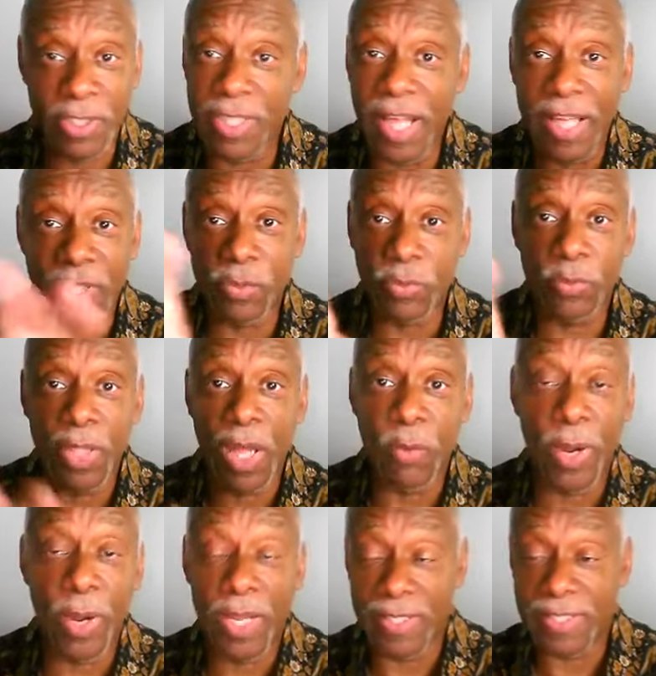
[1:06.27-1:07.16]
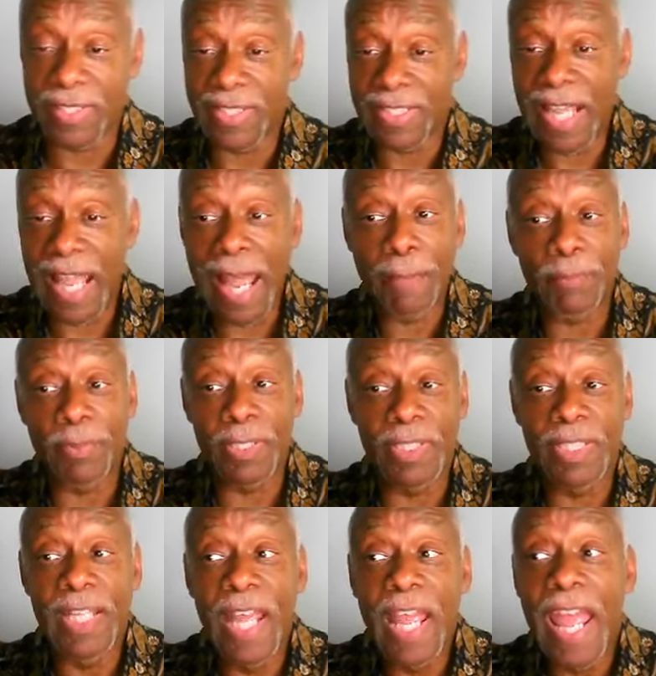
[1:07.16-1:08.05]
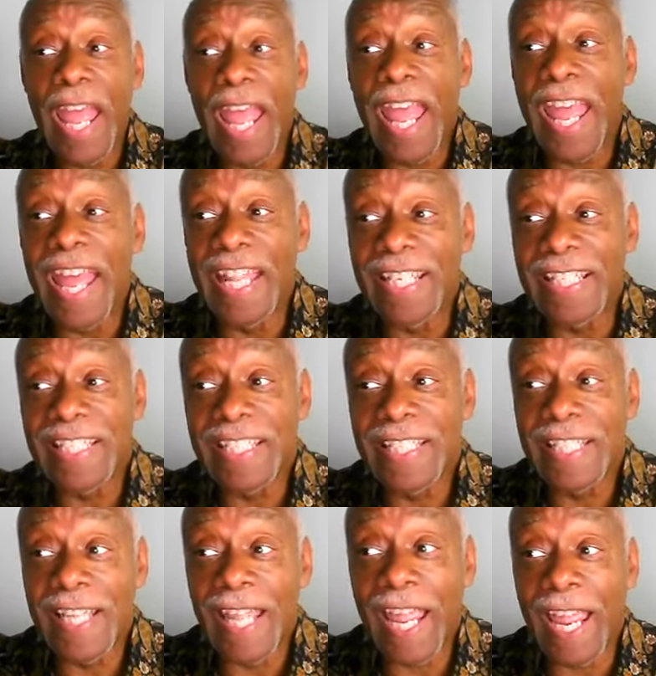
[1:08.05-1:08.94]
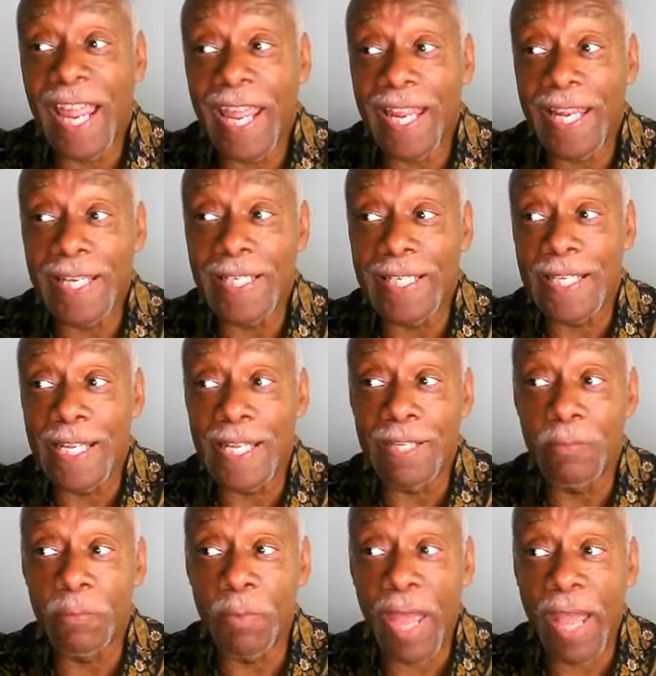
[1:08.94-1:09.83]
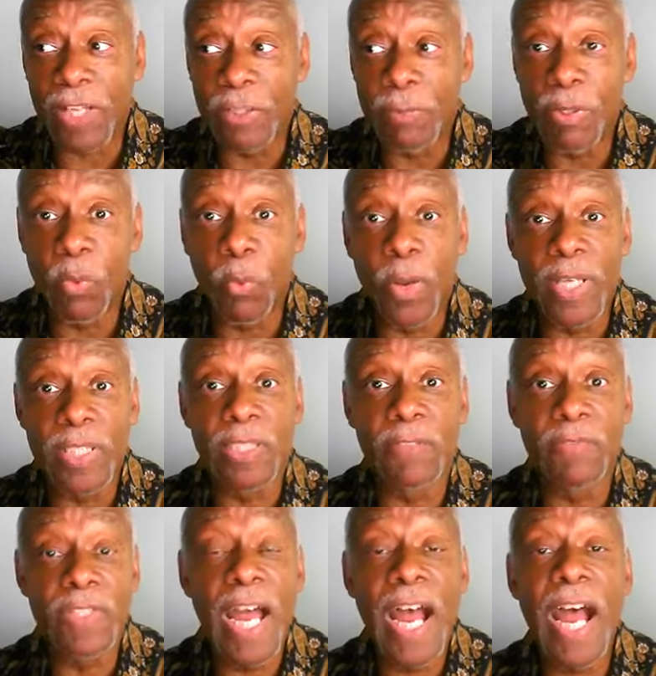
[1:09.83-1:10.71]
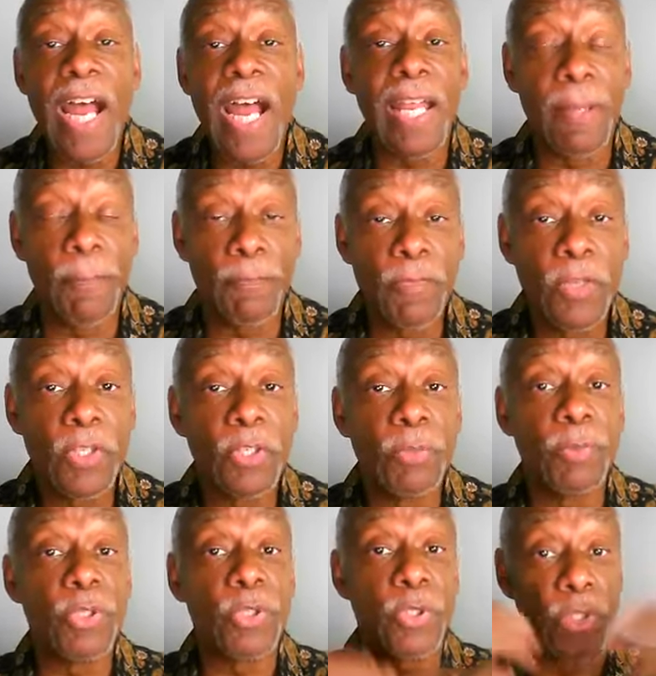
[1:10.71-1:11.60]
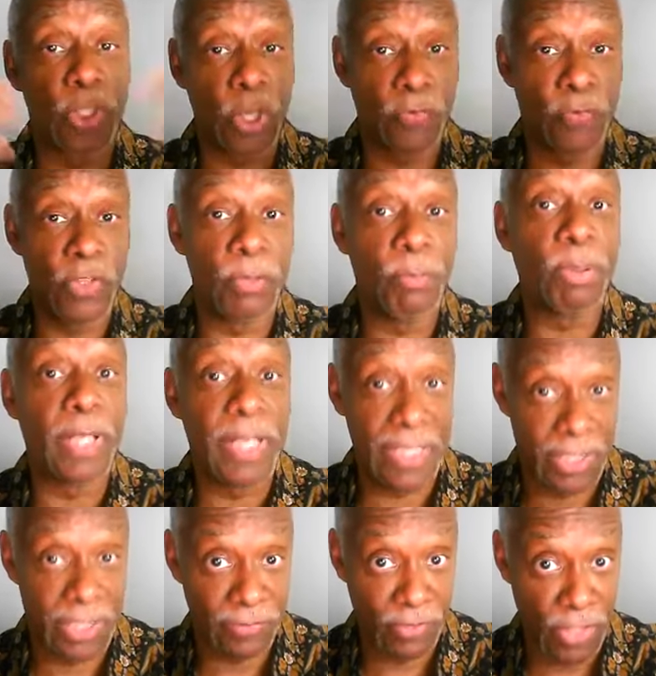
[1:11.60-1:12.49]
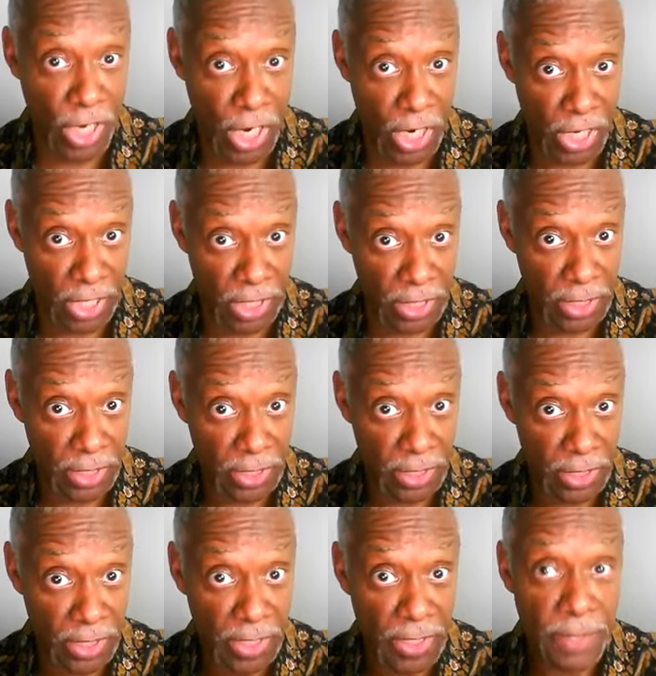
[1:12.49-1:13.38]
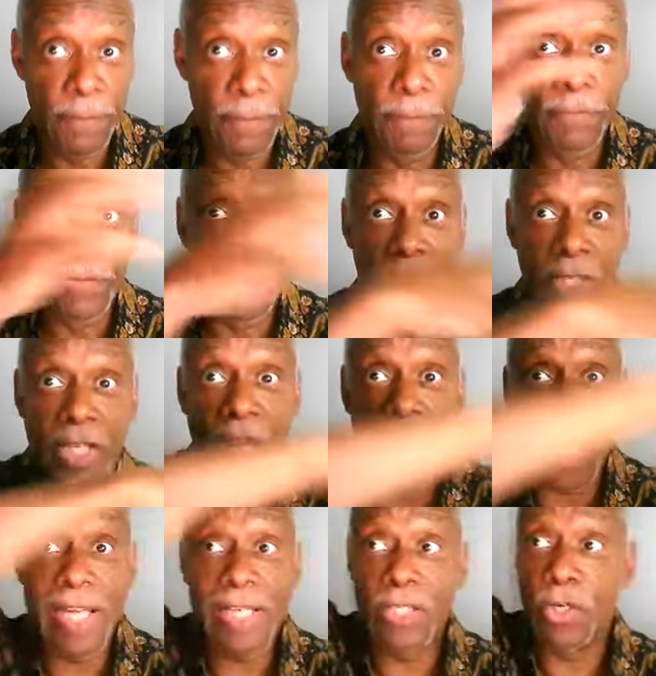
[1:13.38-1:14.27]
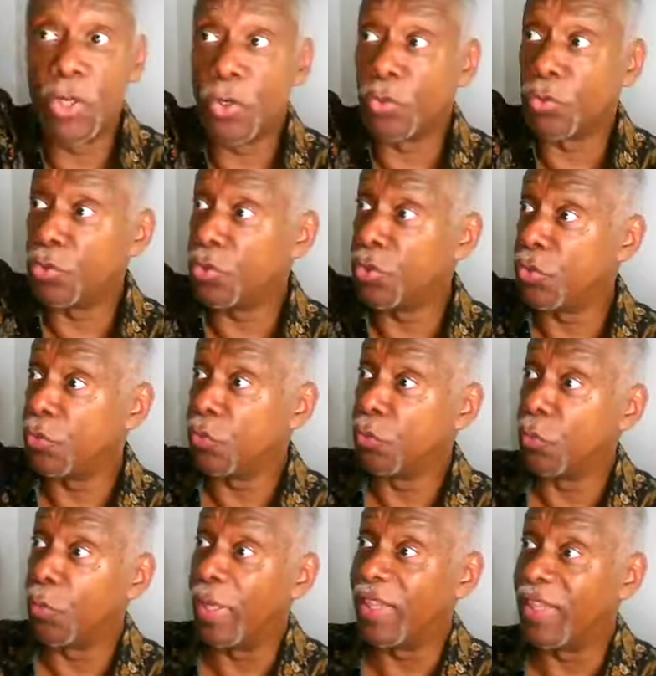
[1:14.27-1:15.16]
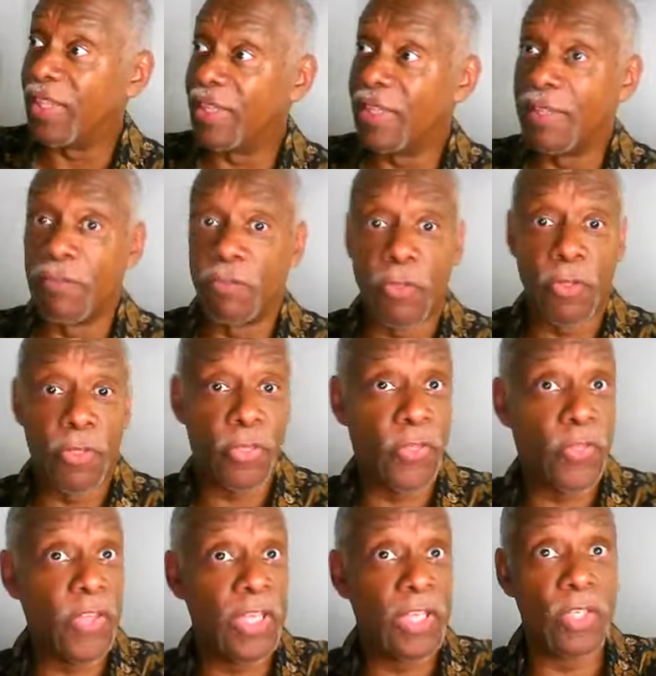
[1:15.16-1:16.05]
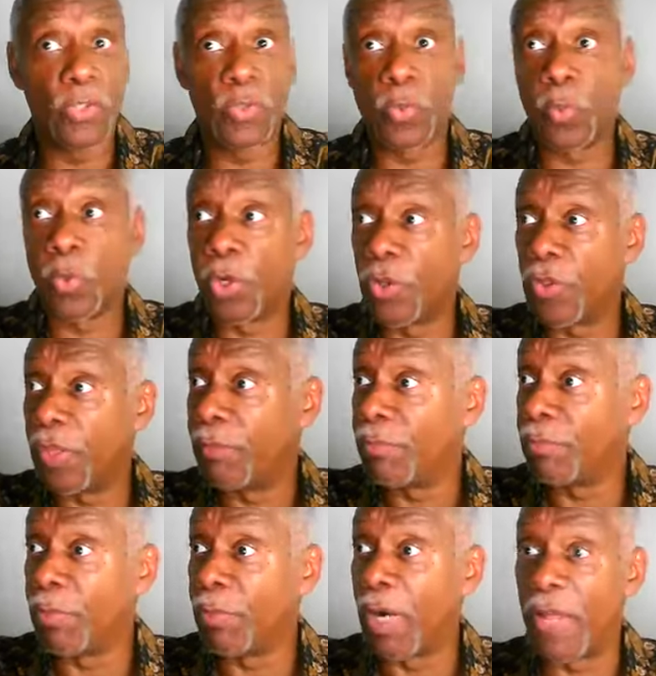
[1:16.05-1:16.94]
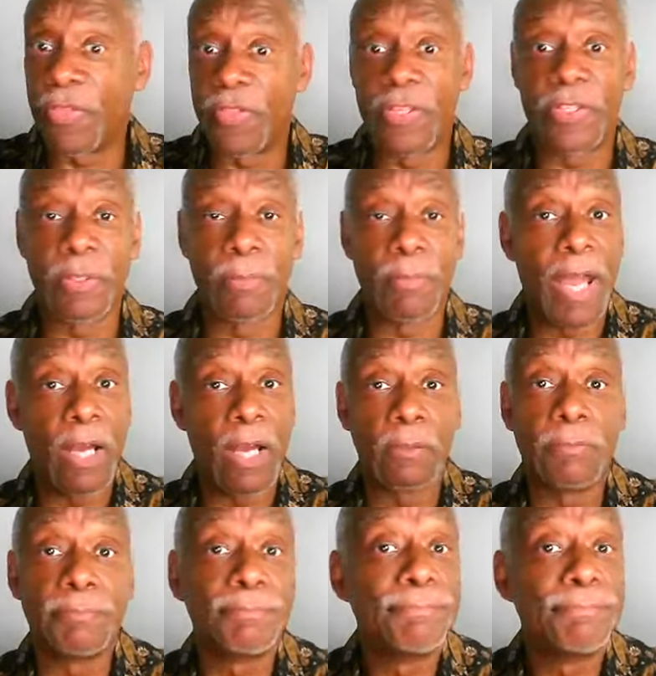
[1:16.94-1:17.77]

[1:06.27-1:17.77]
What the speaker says: That's not why this has happened. And it'd actually be a waste of time to put yourself in the place of God. God knows what the things were that brought this about.